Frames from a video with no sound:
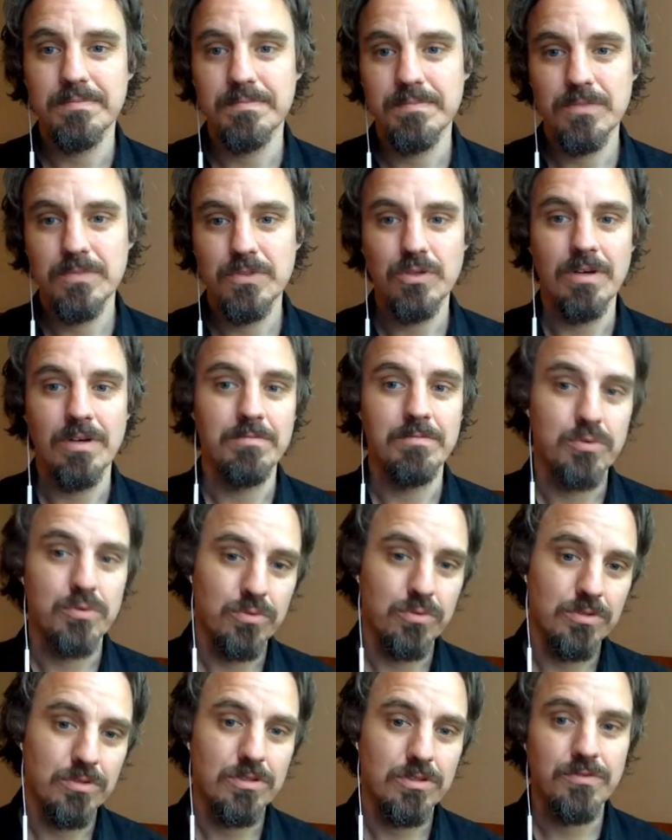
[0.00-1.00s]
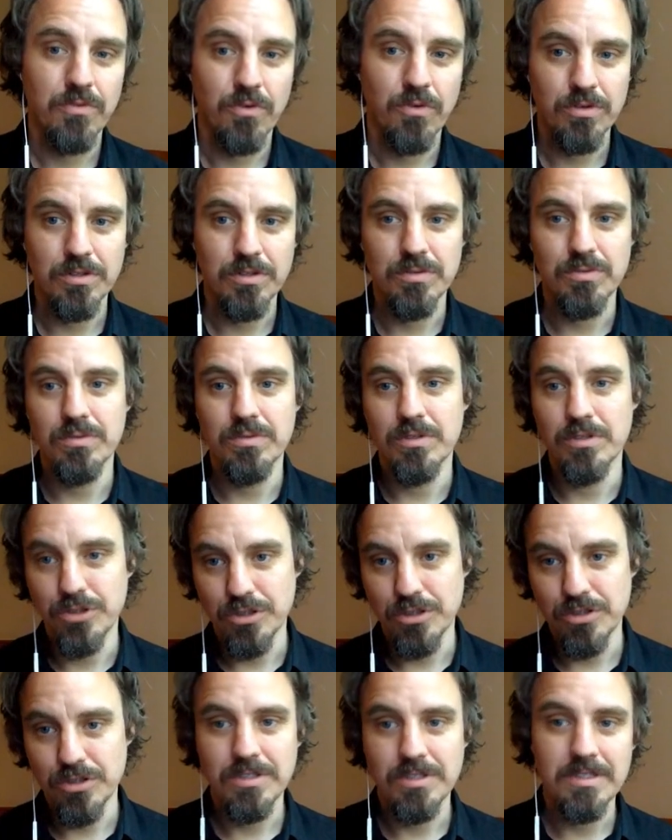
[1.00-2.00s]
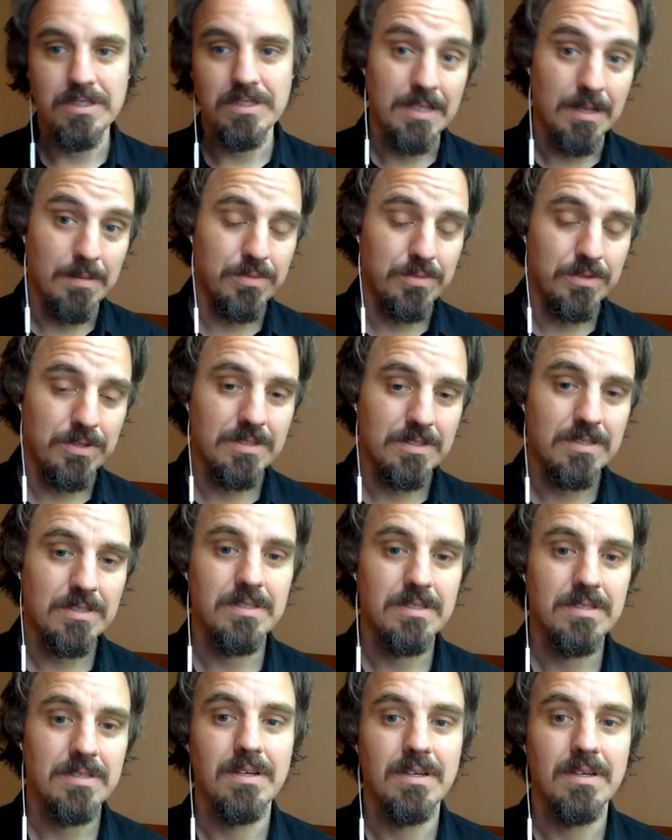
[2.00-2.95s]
So you have prudence, fortitude, justice, temperance,